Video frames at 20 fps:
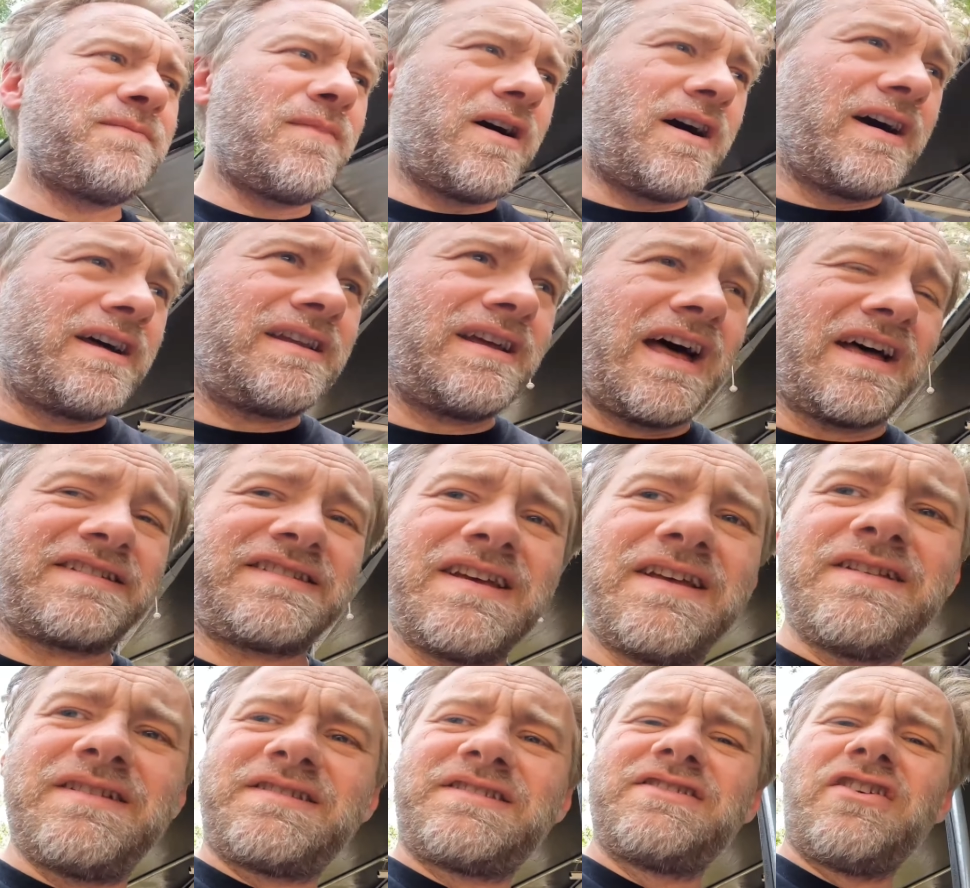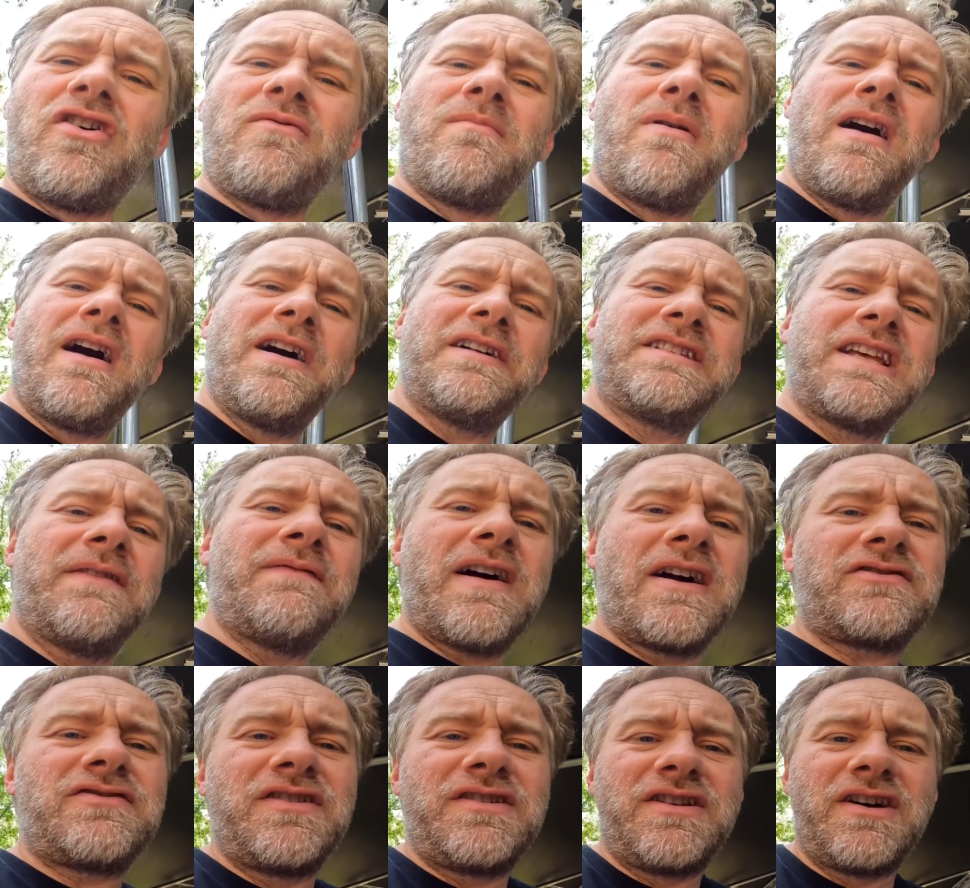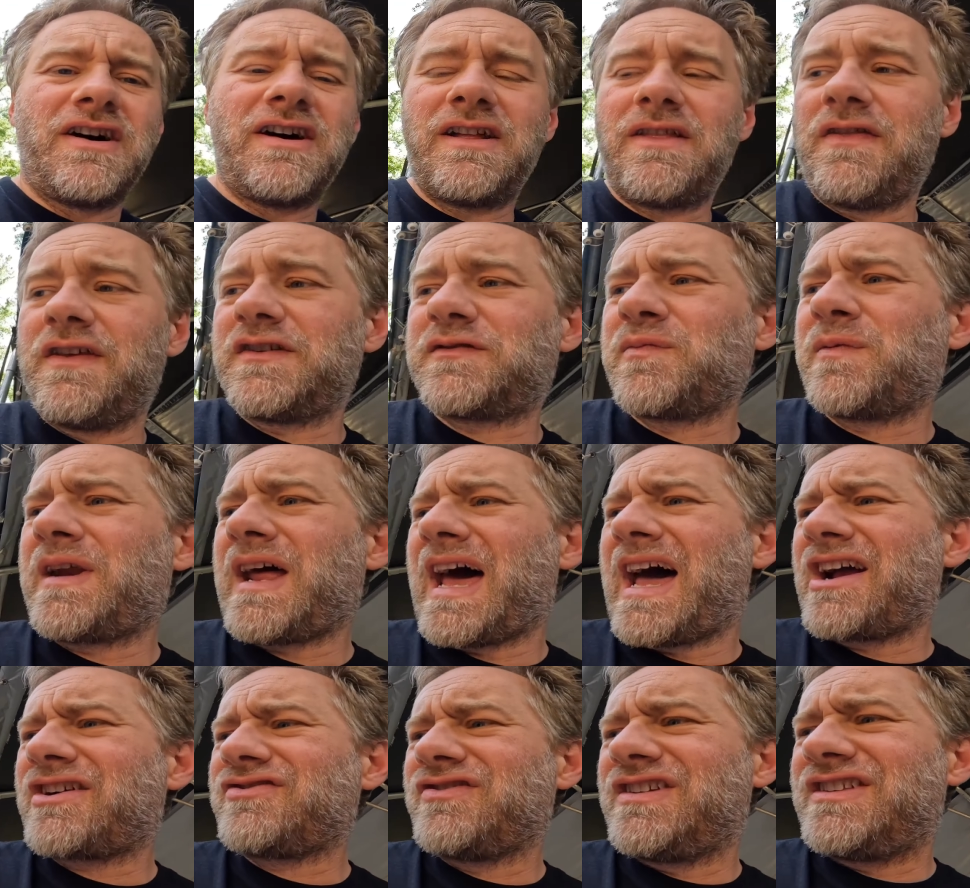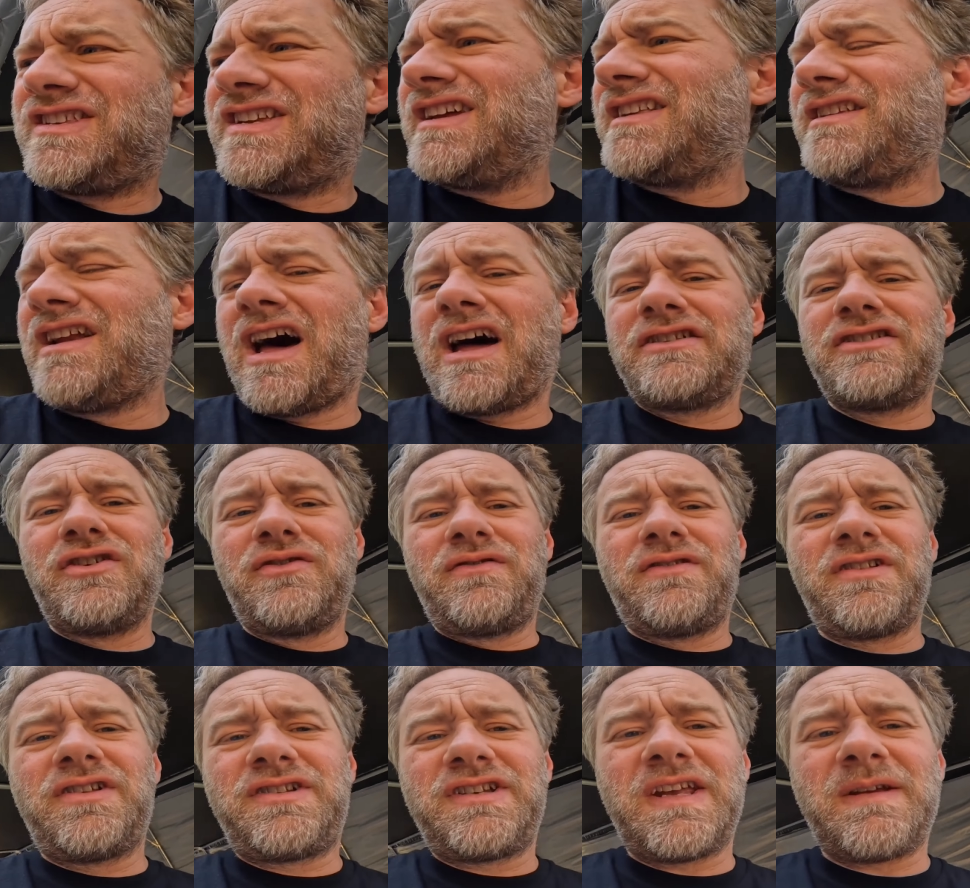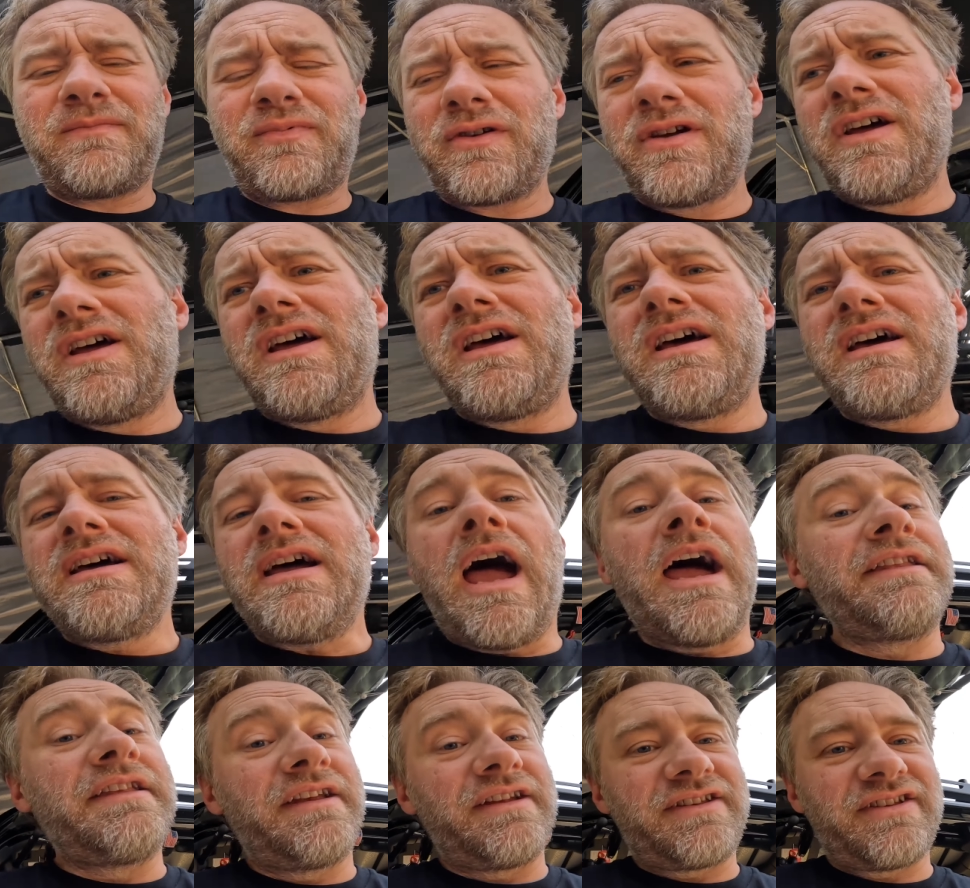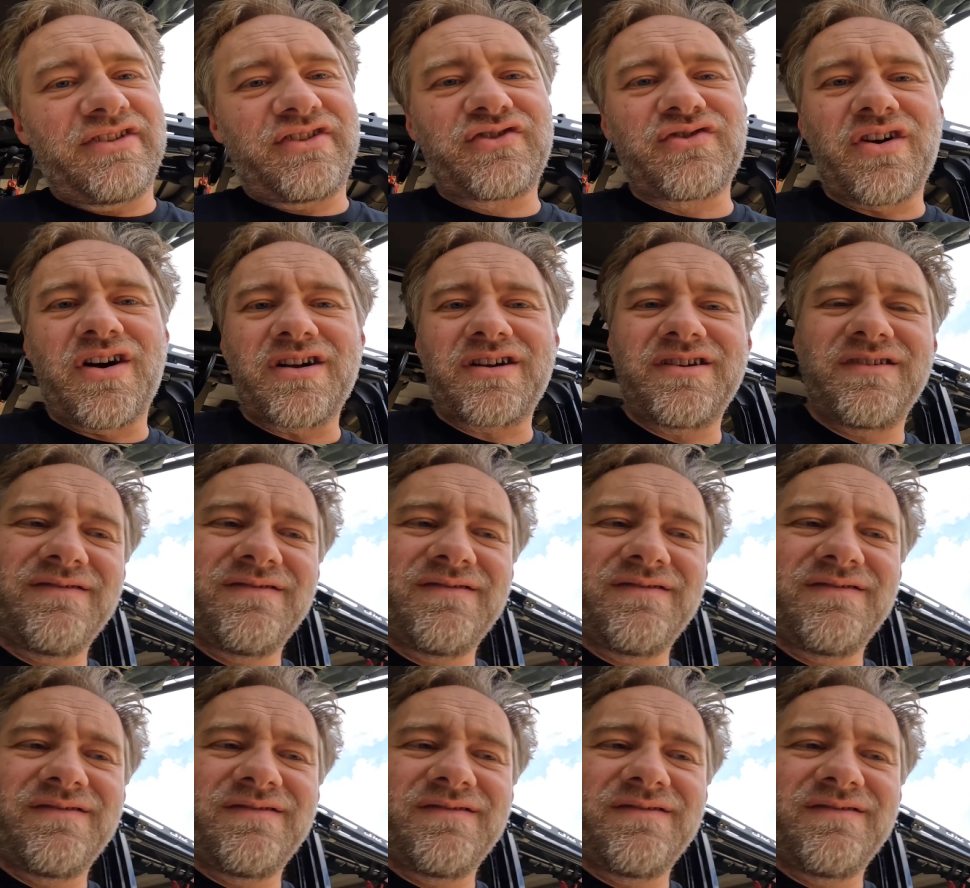mod, I said this is all mods I've actually done. This one I actually did not do to the Jeep. I did it to the truck.